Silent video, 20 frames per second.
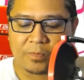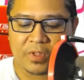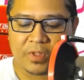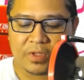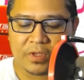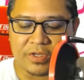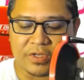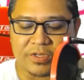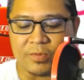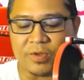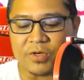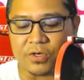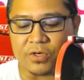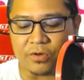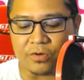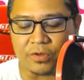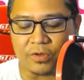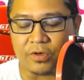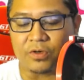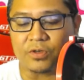As I mentioned
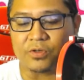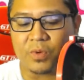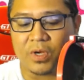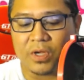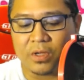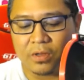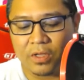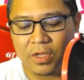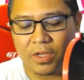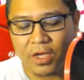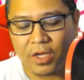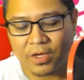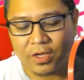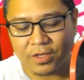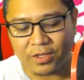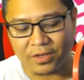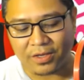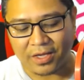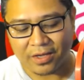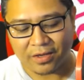earlier as well,
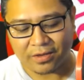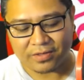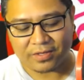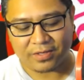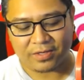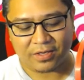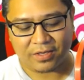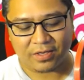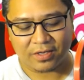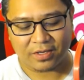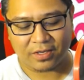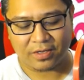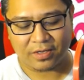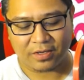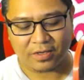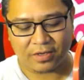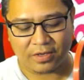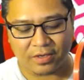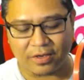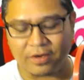you can't
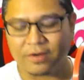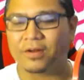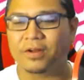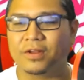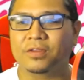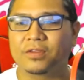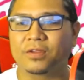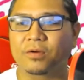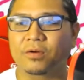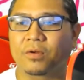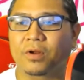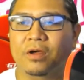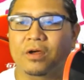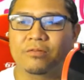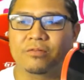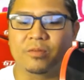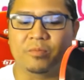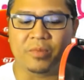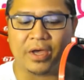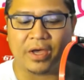hear anything right
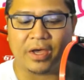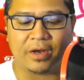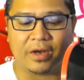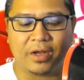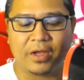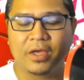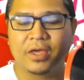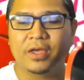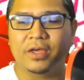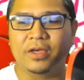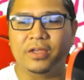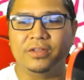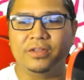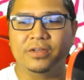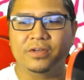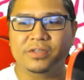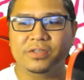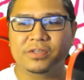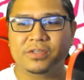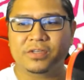off the bat. It
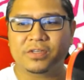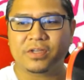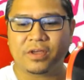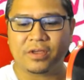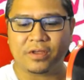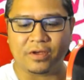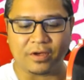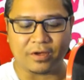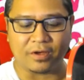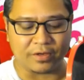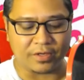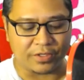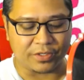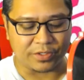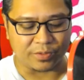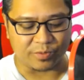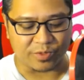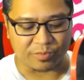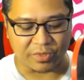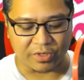does need
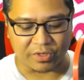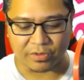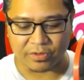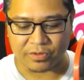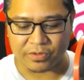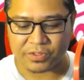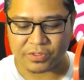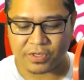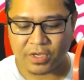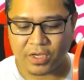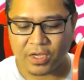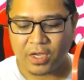some speakers.